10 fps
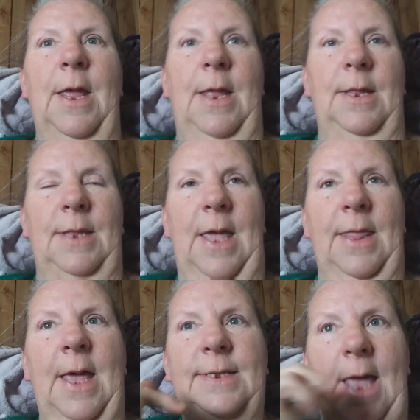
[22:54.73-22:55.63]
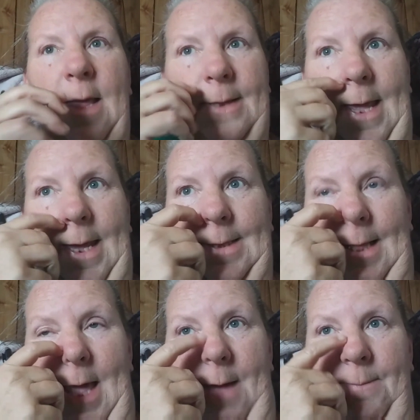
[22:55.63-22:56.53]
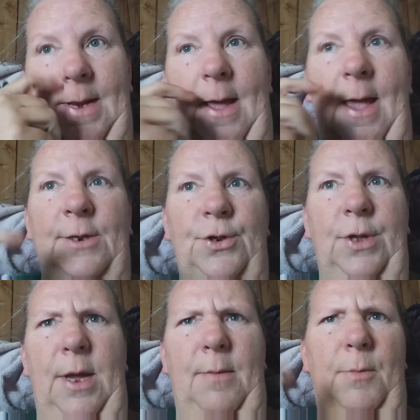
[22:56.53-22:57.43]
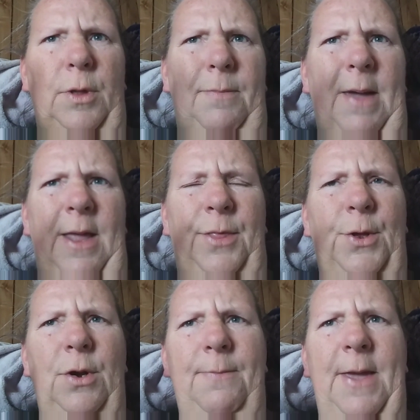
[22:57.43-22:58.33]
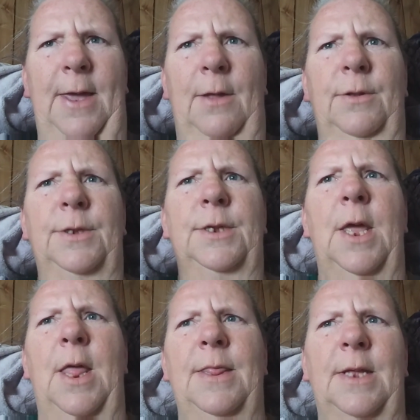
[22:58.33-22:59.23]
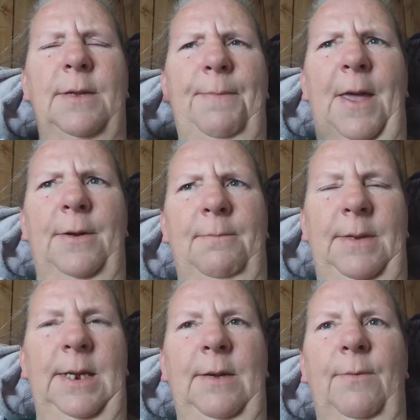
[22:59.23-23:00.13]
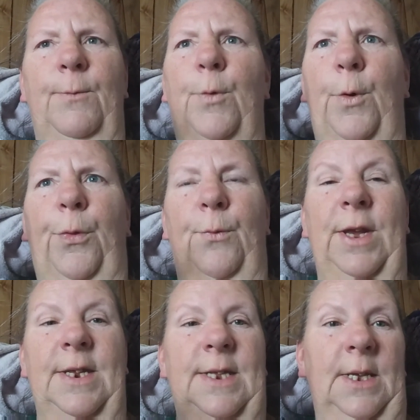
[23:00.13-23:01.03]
Now that sounds like it's a lot, but actually I'm only buying 30 pounds. That's a pound of meat for 3 to 6